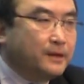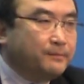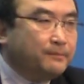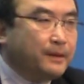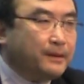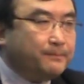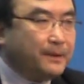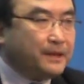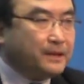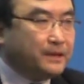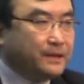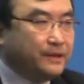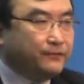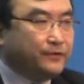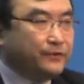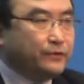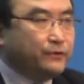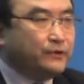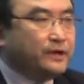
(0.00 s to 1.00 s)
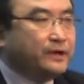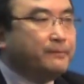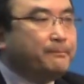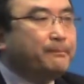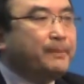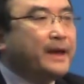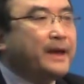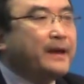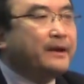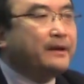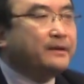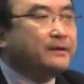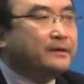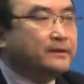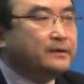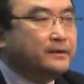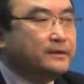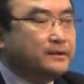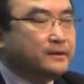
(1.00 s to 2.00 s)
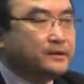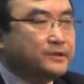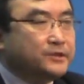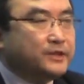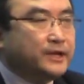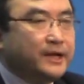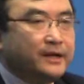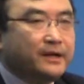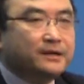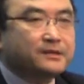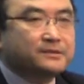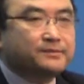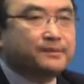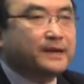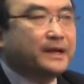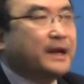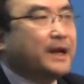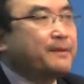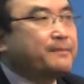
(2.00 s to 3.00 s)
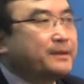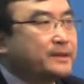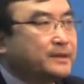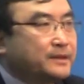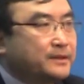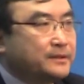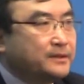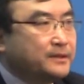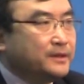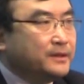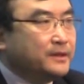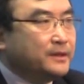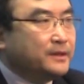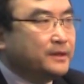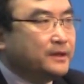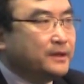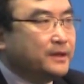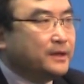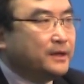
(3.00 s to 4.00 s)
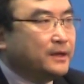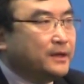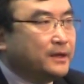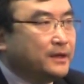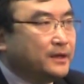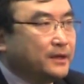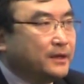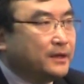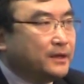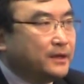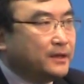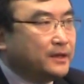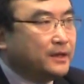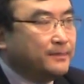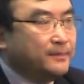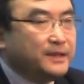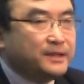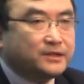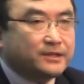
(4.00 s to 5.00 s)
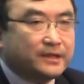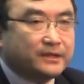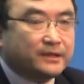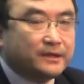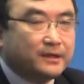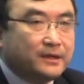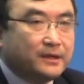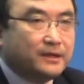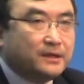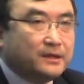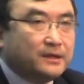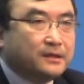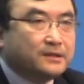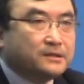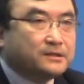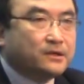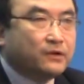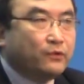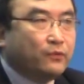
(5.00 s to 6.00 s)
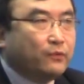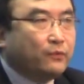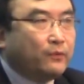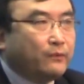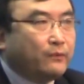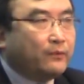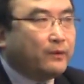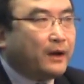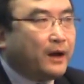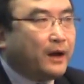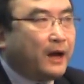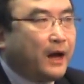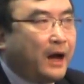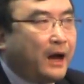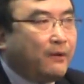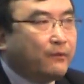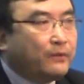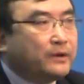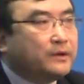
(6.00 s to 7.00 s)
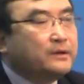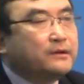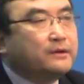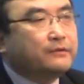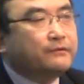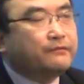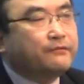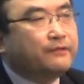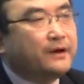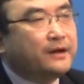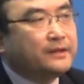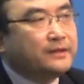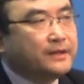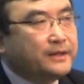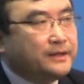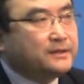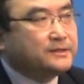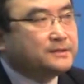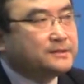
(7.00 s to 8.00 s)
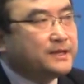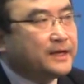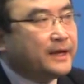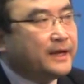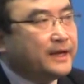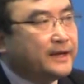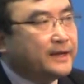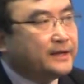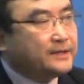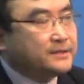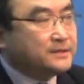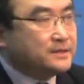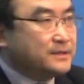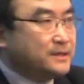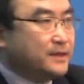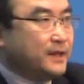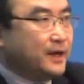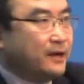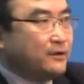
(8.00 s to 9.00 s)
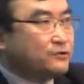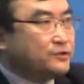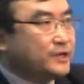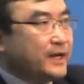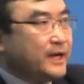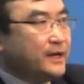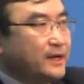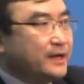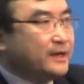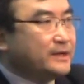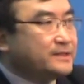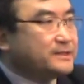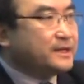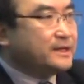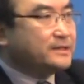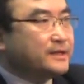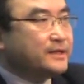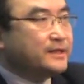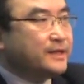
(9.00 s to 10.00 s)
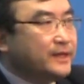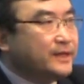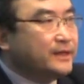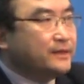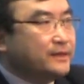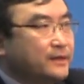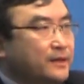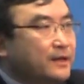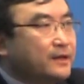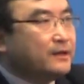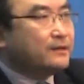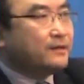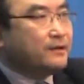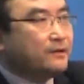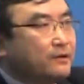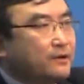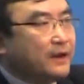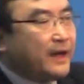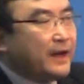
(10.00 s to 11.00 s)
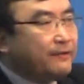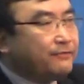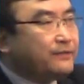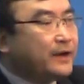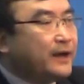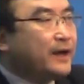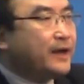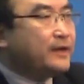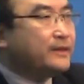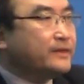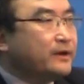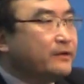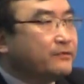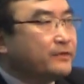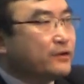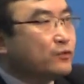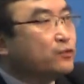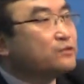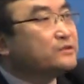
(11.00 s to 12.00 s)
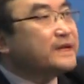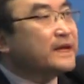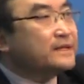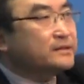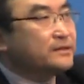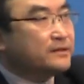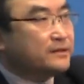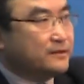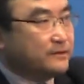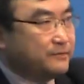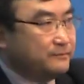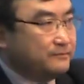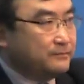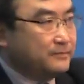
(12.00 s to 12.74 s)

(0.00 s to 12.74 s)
But if you compare China's per capita emission, so our finding is now China is just in the left hand of the coolness curve.